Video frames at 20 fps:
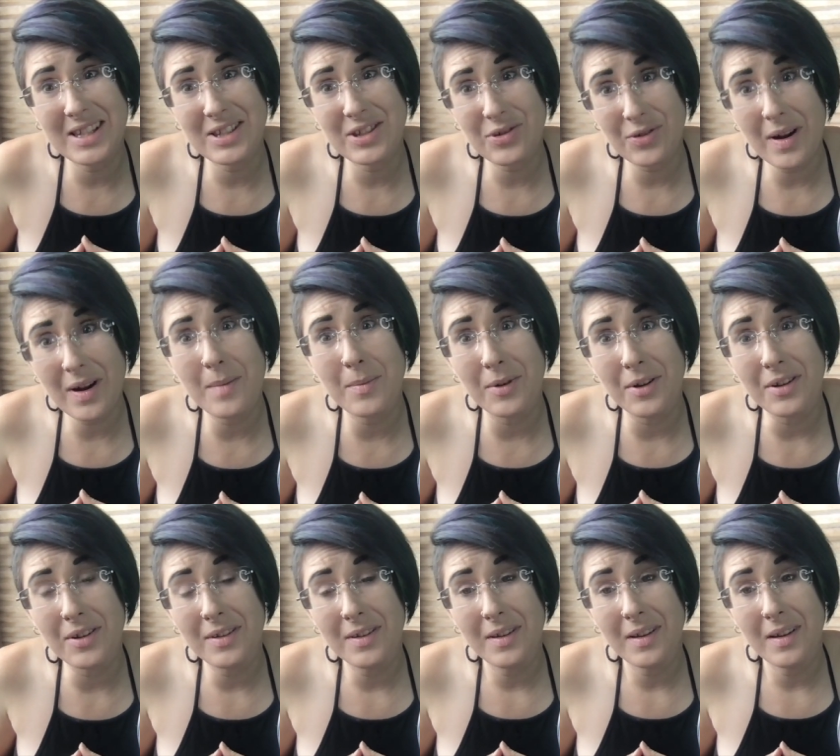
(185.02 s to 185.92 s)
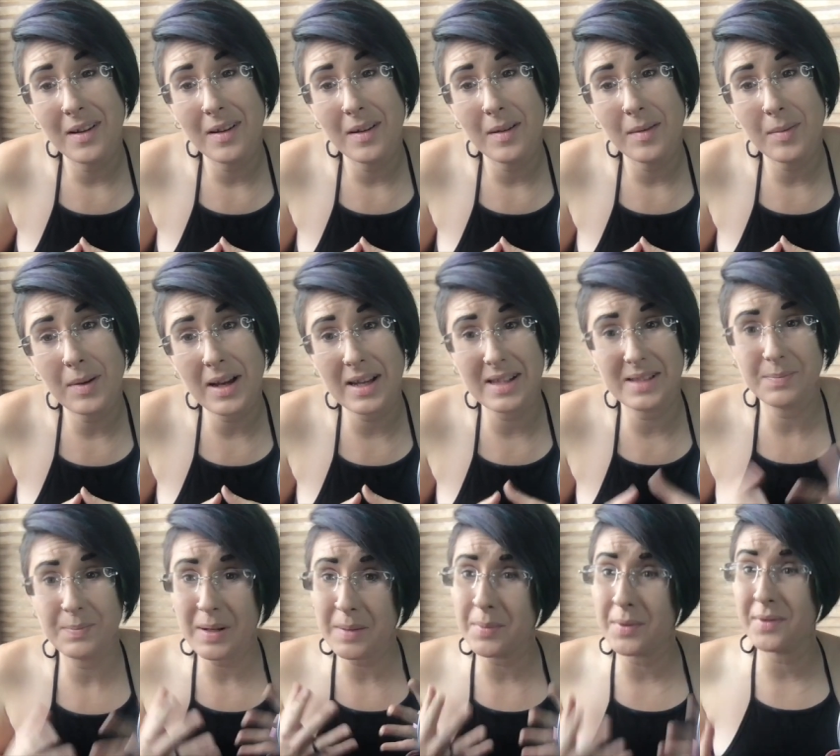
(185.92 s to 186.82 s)
in trouble because
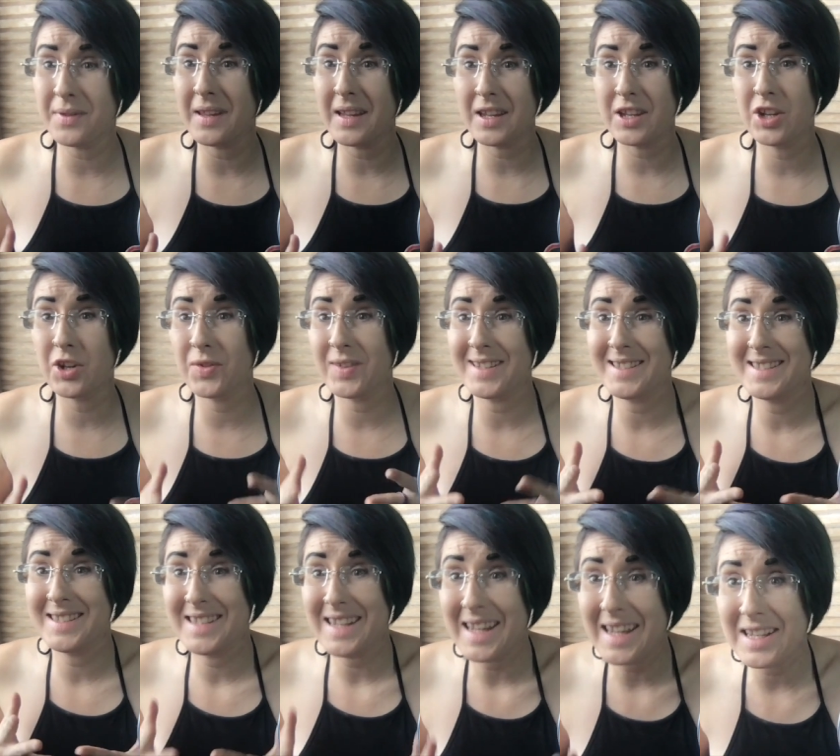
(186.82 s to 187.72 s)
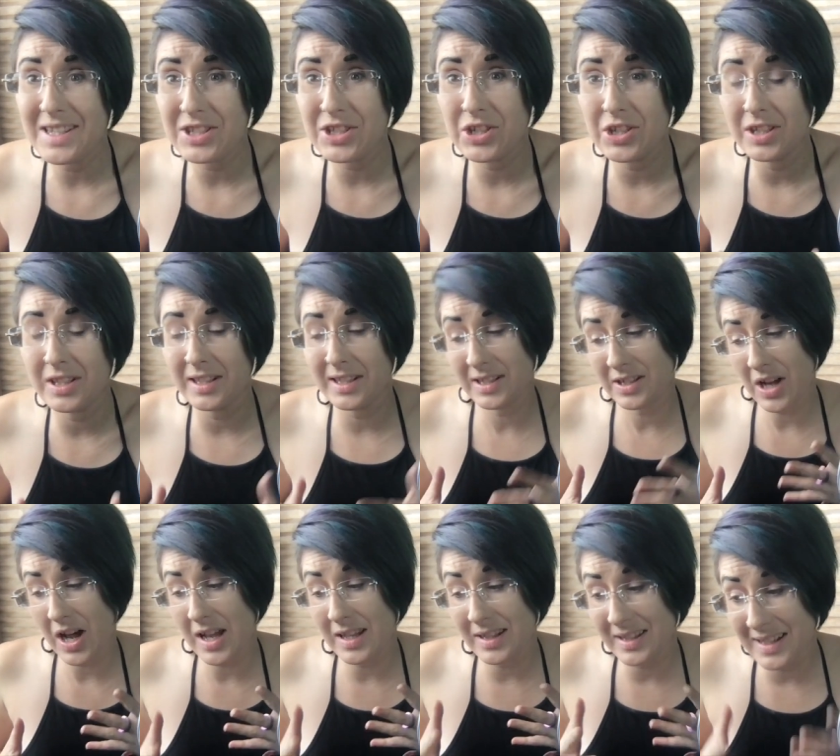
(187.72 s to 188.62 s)
people think you're intentionally
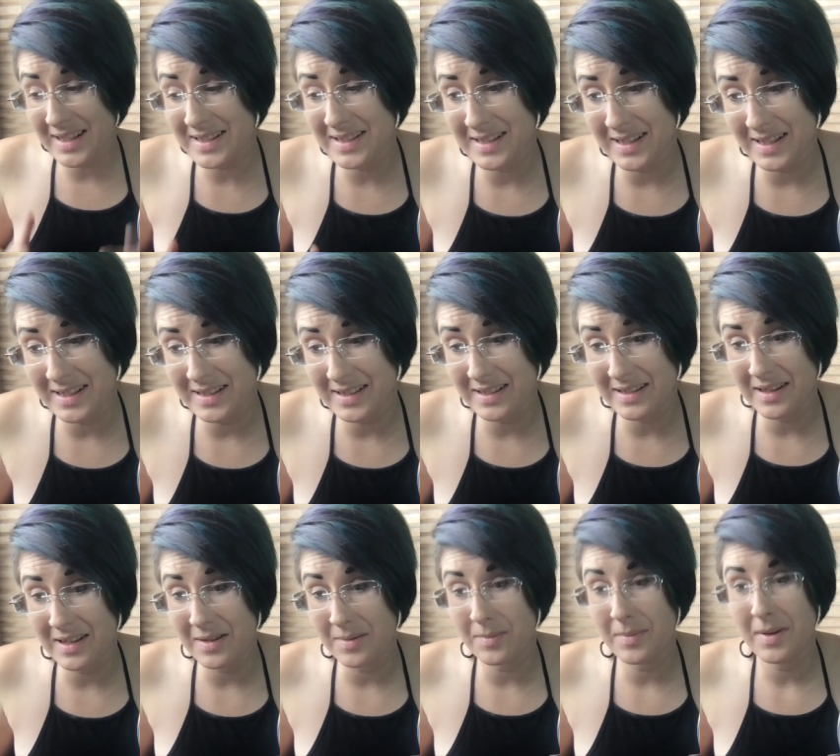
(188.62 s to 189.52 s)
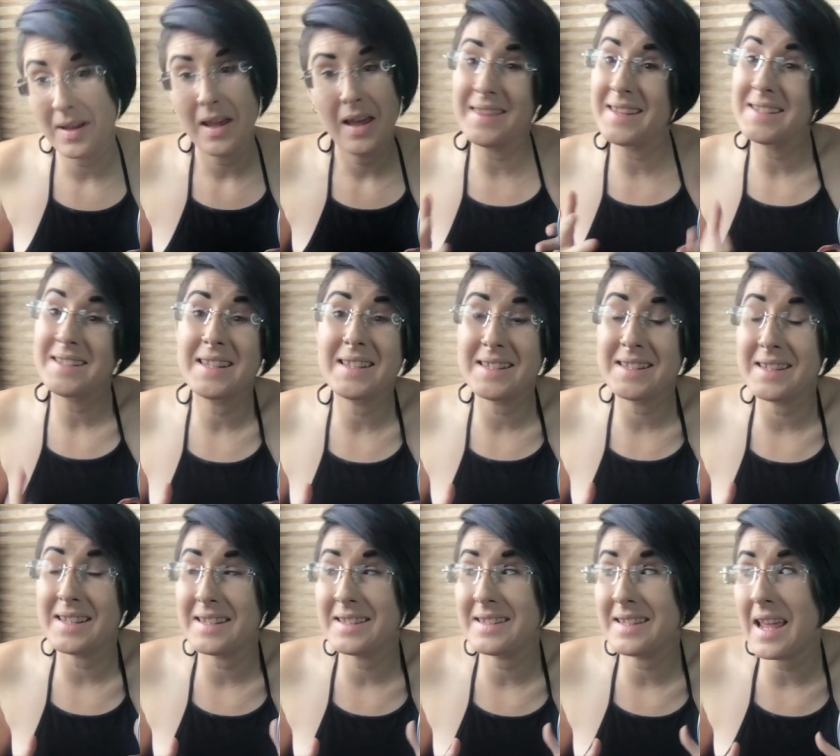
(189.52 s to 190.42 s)
not listening to them. This isn't
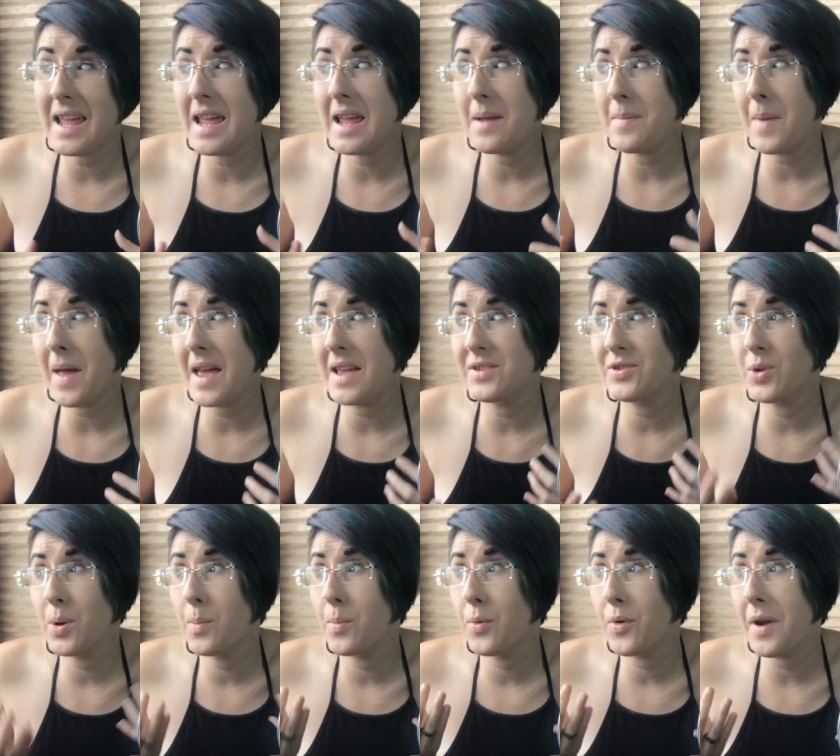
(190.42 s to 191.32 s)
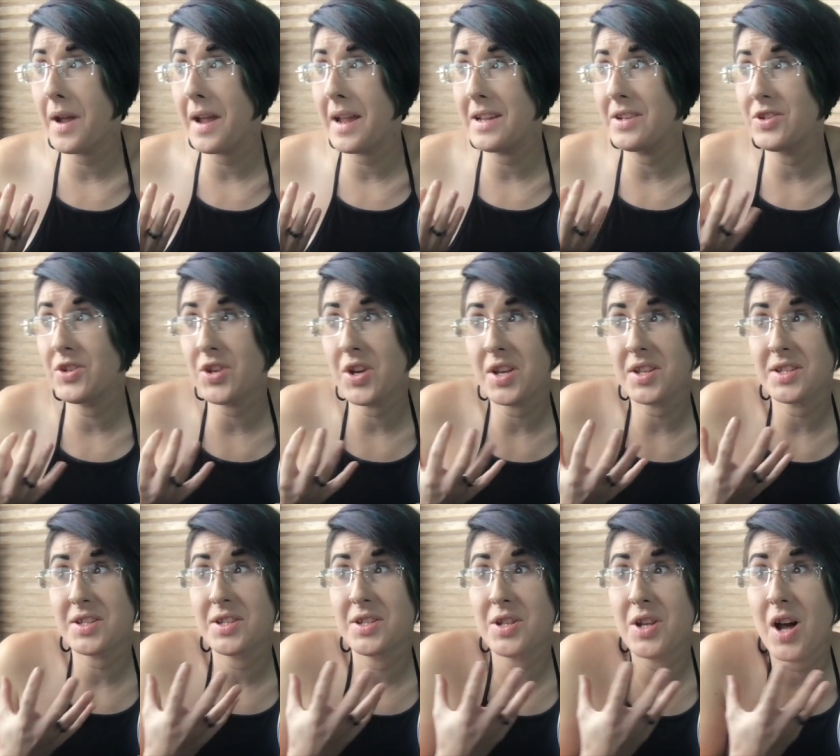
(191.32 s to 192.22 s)
the same as your brain
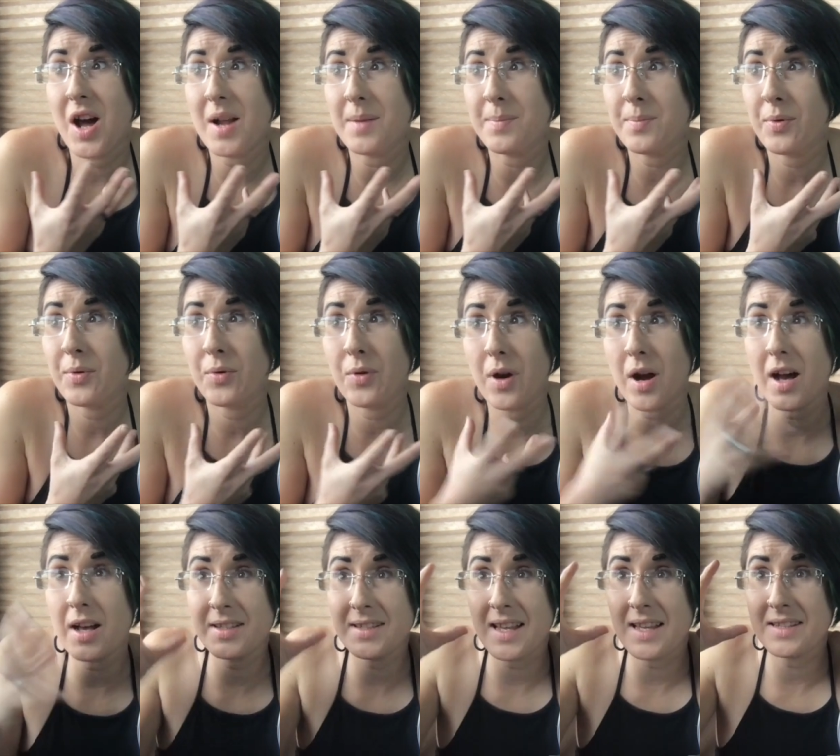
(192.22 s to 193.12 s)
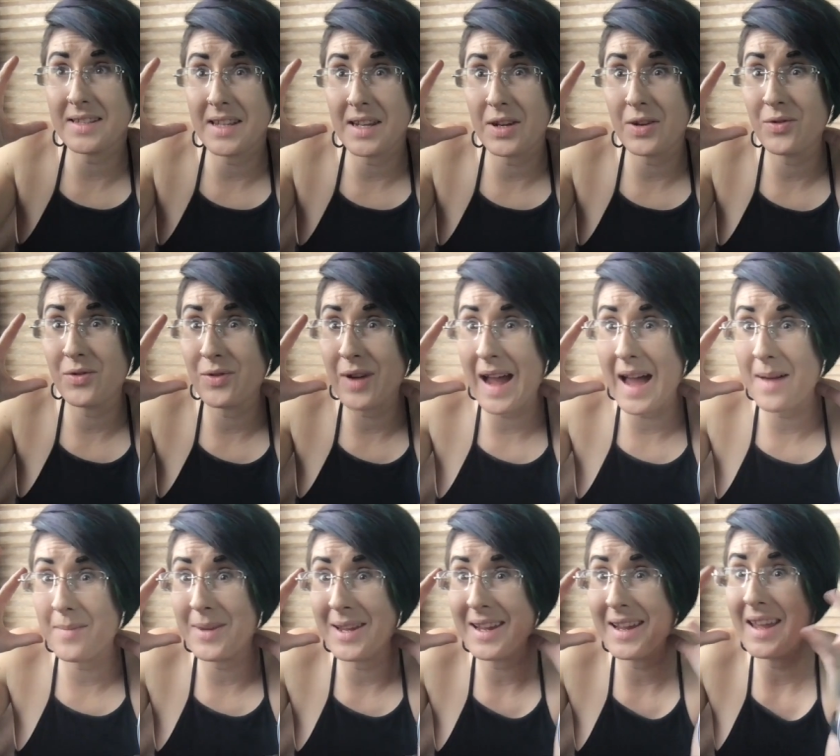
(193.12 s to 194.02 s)
just not processing,
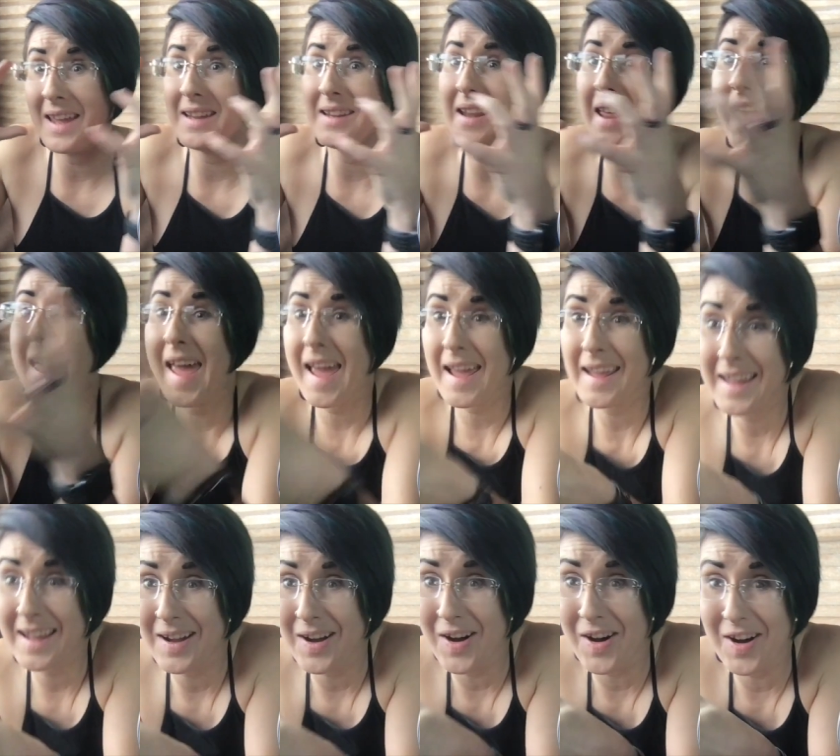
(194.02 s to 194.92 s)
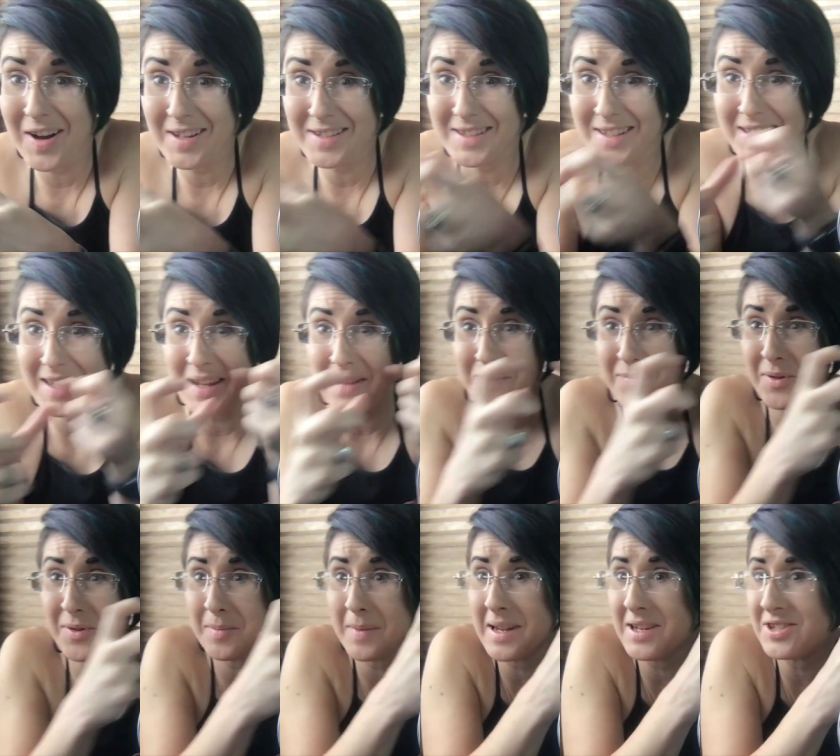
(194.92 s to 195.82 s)
grabbing, and hanging on to the
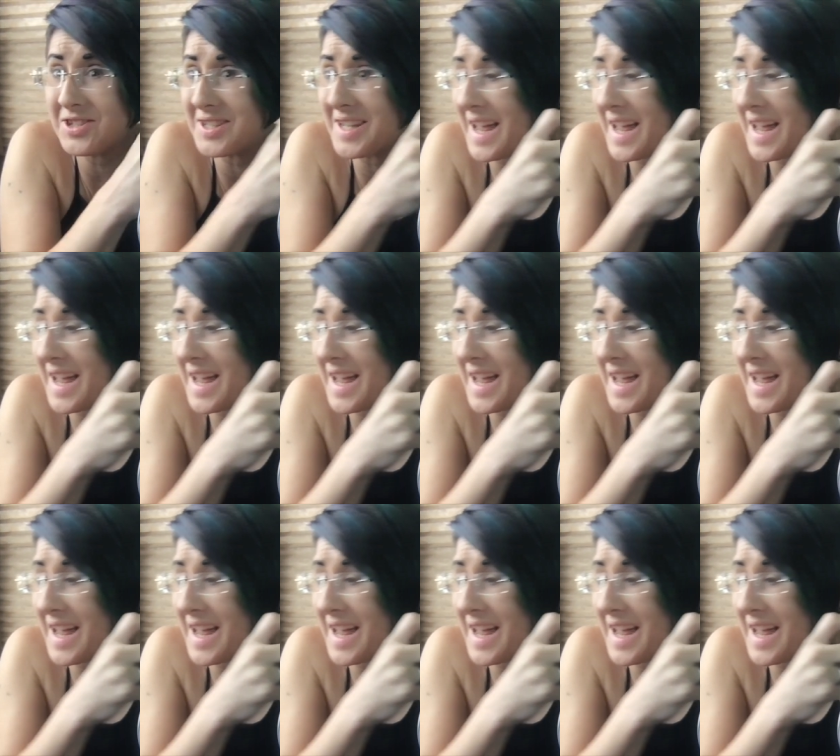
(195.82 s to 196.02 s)
information